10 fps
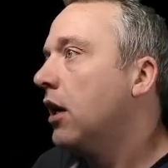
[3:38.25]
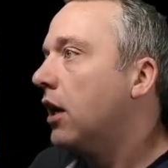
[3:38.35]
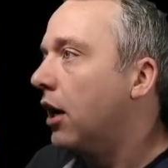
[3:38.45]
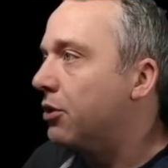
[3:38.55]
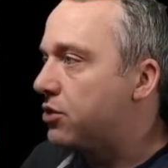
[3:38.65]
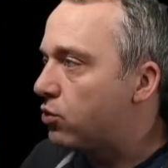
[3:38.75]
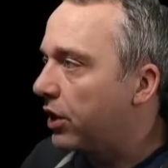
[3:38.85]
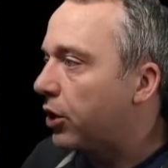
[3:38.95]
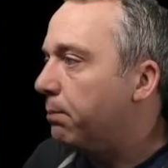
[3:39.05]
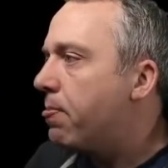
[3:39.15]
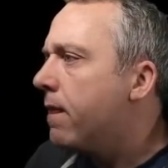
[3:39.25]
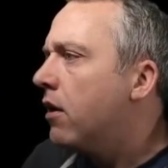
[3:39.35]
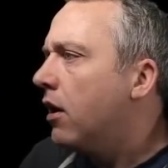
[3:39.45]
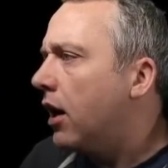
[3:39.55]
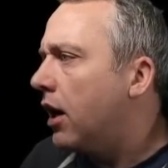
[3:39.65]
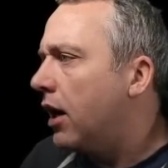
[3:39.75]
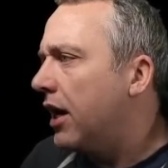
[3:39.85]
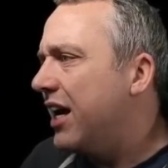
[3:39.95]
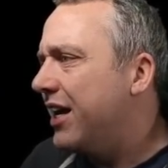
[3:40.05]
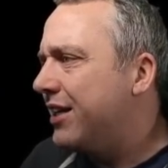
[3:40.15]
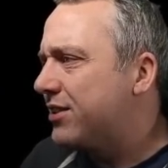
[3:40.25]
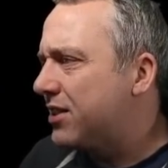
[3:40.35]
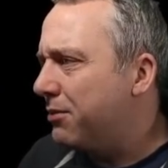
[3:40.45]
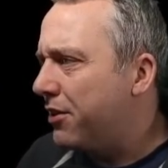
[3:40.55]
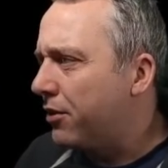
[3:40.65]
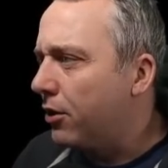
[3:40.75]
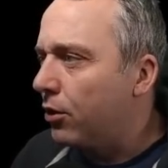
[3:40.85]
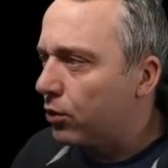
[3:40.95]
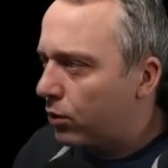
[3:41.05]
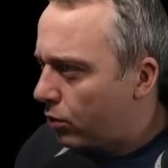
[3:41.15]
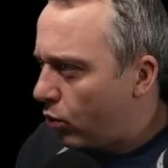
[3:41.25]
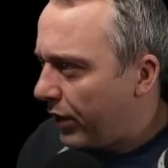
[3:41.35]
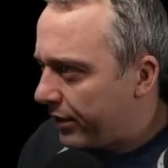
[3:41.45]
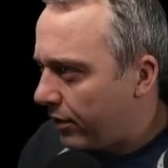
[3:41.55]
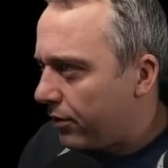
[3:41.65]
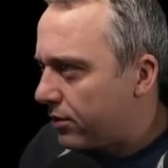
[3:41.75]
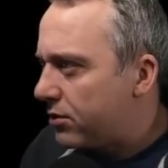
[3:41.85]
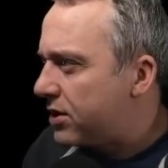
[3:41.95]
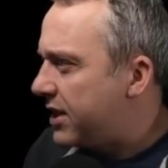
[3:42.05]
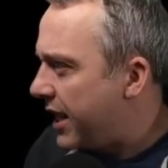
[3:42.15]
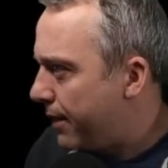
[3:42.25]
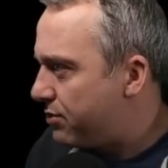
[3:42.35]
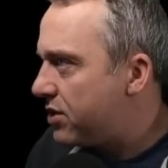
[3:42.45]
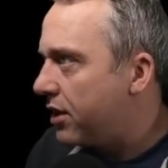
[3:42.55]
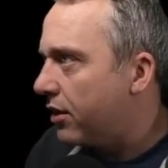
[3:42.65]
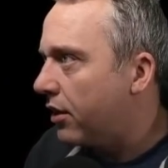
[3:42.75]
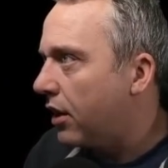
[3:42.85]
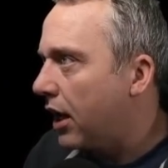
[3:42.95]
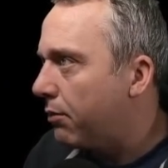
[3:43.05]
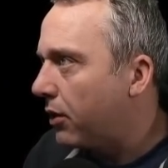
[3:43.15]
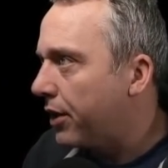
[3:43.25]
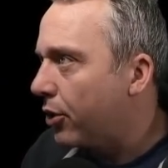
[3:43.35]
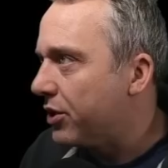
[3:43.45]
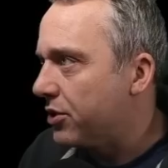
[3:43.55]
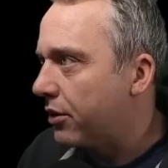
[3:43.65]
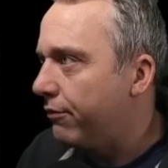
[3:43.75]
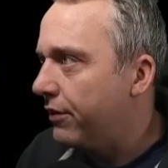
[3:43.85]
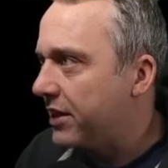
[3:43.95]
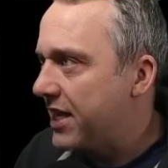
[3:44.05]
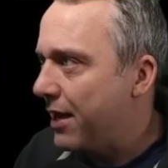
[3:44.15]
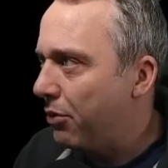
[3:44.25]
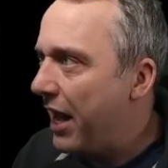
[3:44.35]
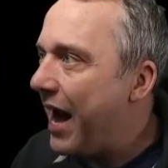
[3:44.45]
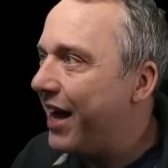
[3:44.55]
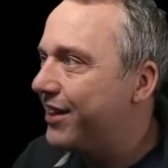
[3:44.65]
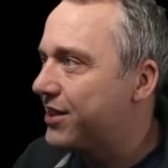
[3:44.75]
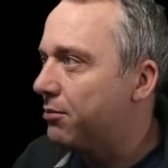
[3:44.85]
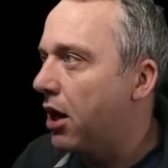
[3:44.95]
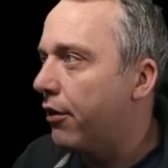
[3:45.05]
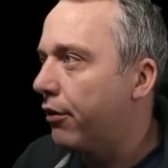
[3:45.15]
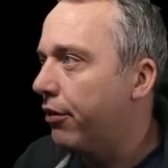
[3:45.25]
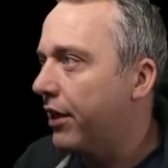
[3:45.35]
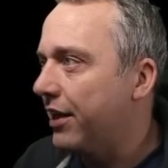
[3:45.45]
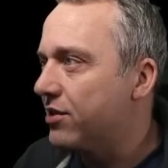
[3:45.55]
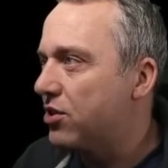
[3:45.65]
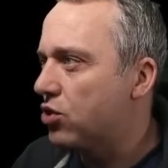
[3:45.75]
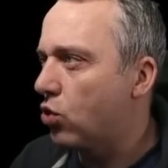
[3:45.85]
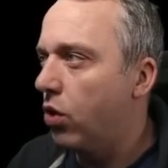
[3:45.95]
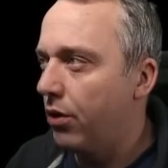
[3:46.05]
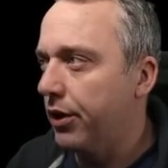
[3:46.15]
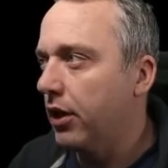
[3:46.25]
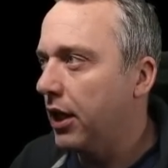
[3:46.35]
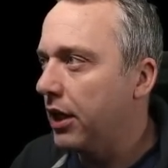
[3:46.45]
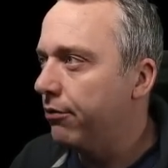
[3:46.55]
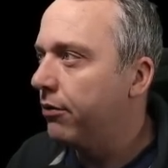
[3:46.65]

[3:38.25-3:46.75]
uh, which is really good. Uh, and some other little quick little tips here. I'd probably go into config tab. We added some other things, just quality of life,